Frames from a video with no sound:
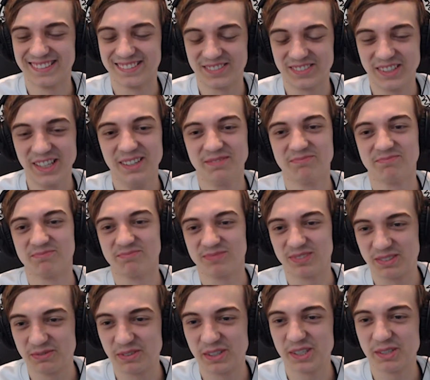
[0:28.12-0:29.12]
Yeah,
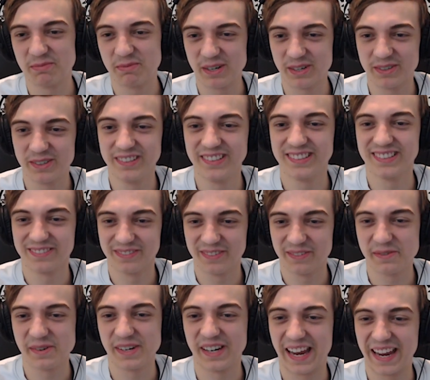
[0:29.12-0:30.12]
it feels pretty good.
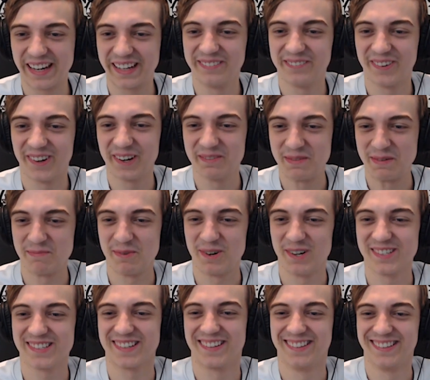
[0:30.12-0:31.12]
We've been ganking bot a bit
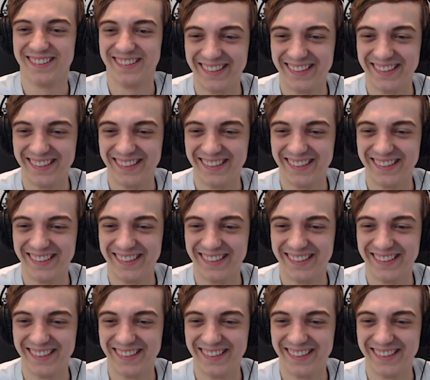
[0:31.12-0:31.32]
more, so...